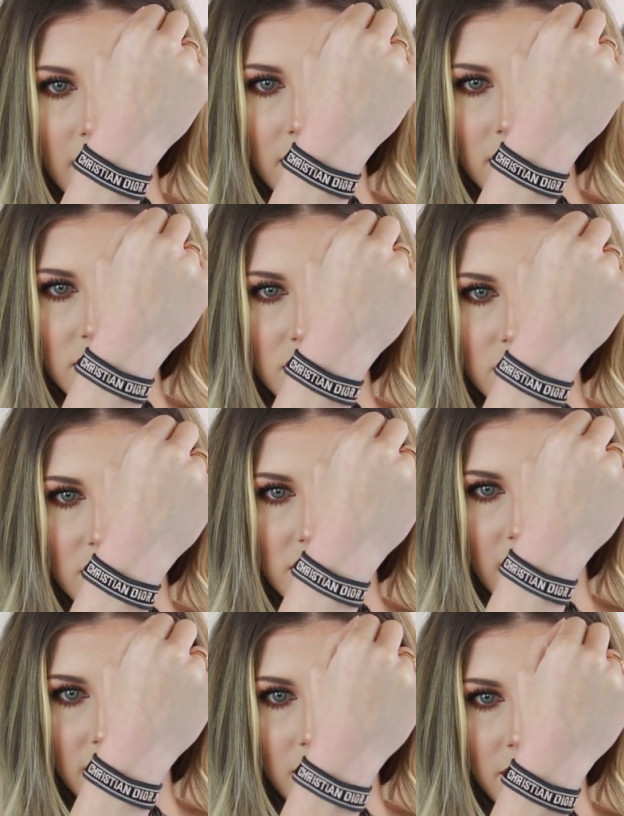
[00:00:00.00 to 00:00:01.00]
It looks
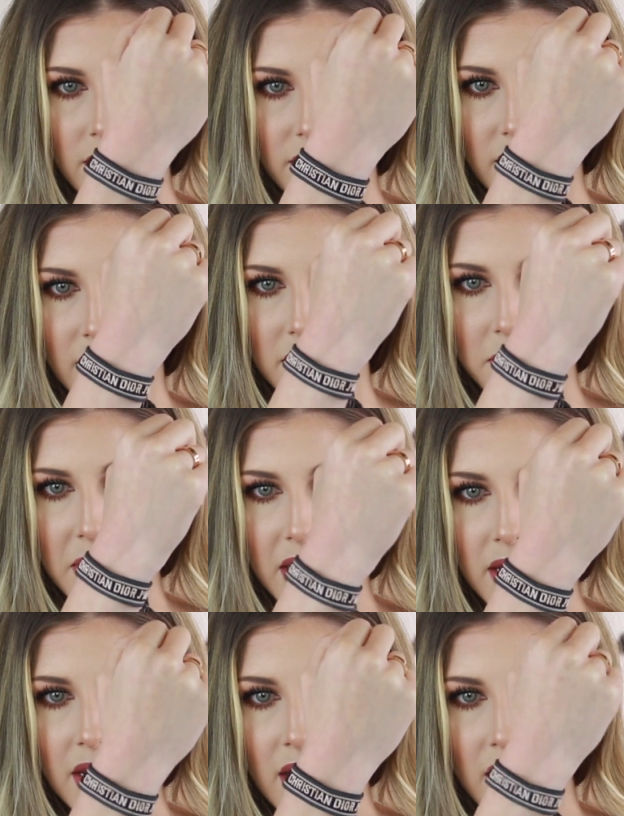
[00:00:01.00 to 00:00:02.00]
just like the real thing to
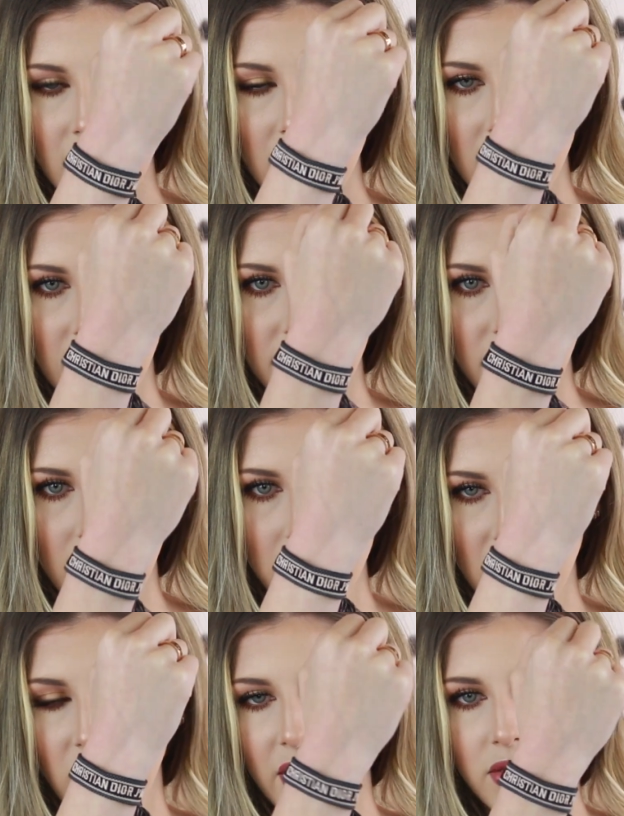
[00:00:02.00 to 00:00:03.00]
me, and I think
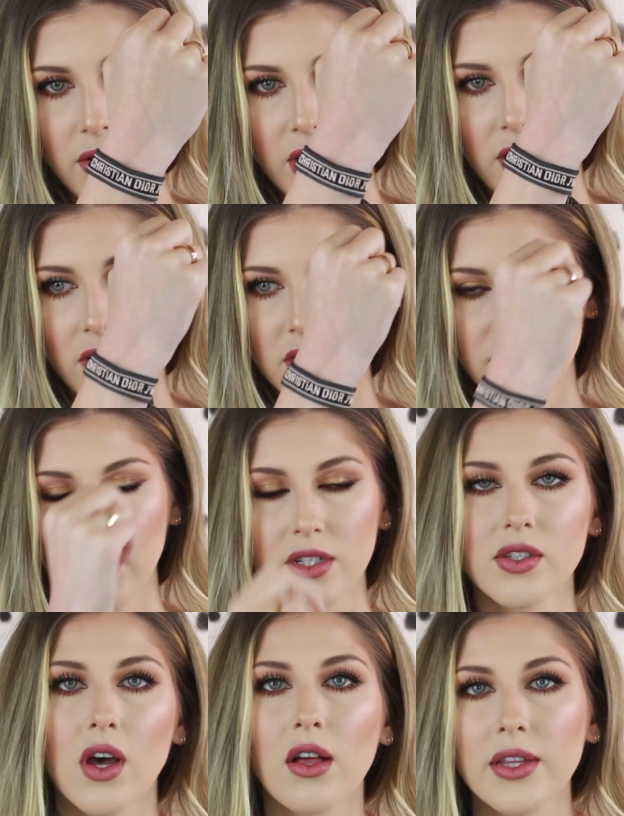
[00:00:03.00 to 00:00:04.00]
I paid like $30 for
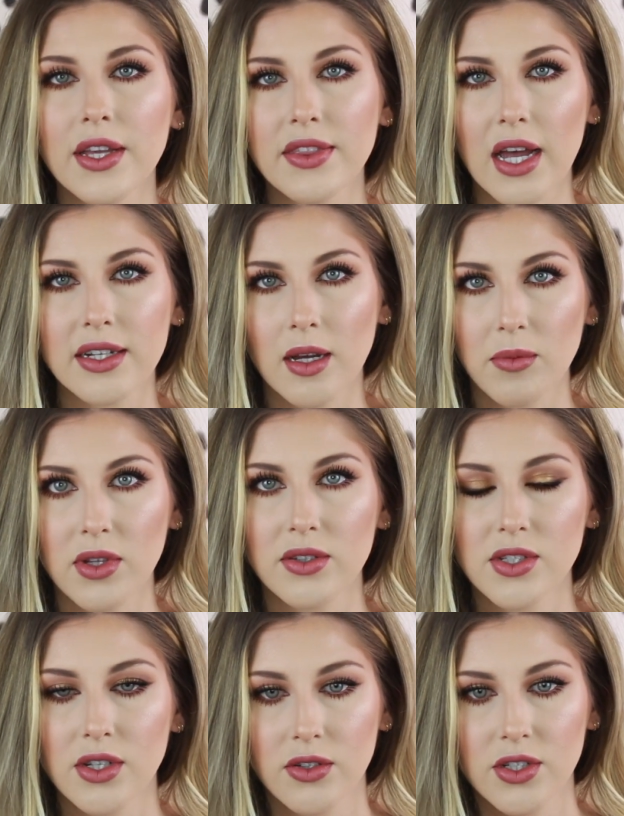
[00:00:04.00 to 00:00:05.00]
it, so I'll link that down
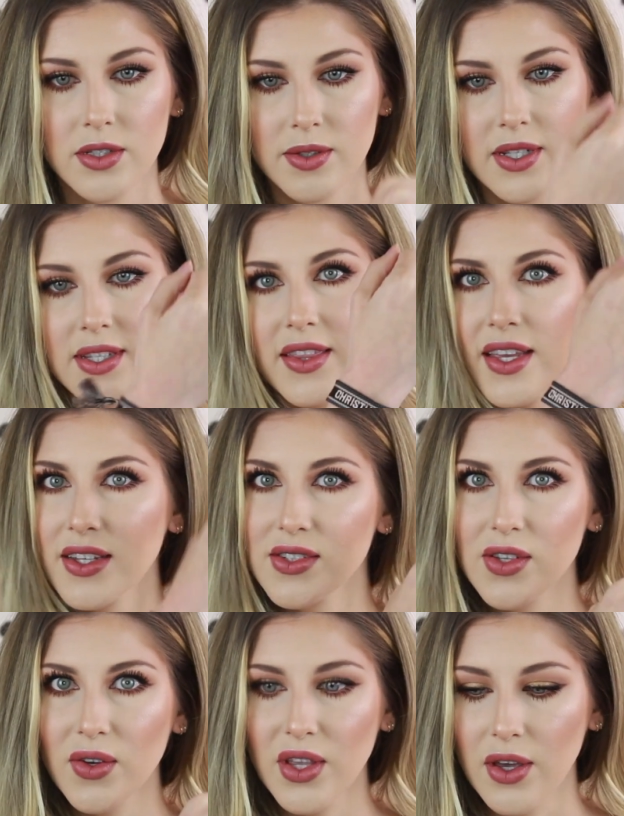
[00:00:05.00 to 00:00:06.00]
below too, just because I think
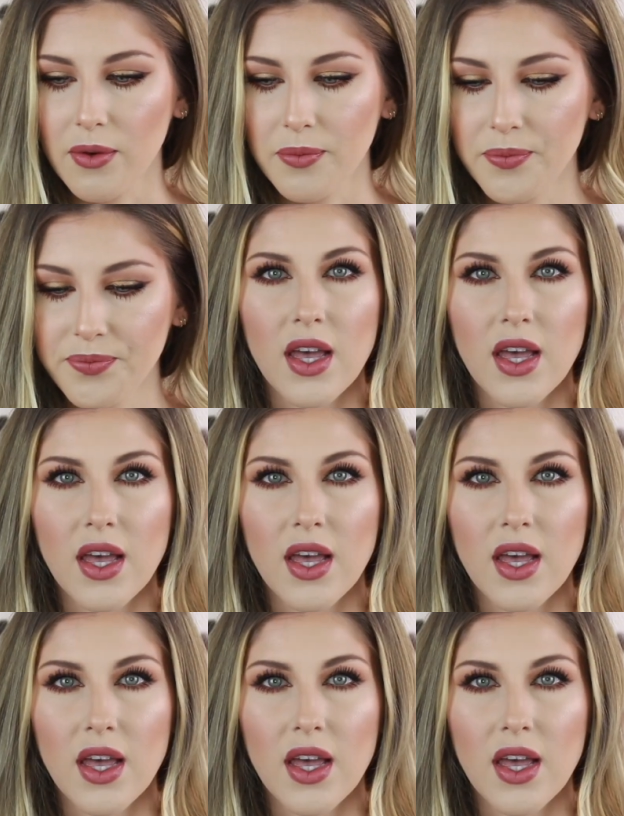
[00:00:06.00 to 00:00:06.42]
it's so cute.